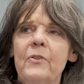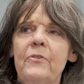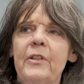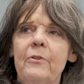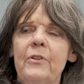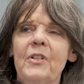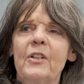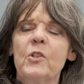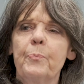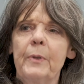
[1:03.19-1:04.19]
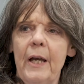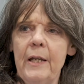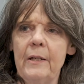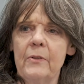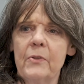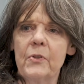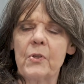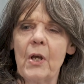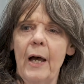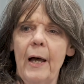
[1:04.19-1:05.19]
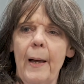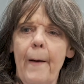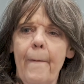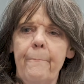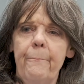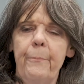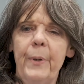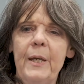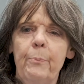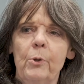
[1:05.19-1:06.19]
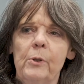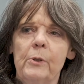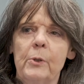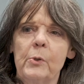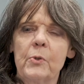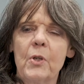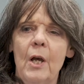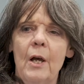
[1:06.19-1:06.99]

a theory that explains people's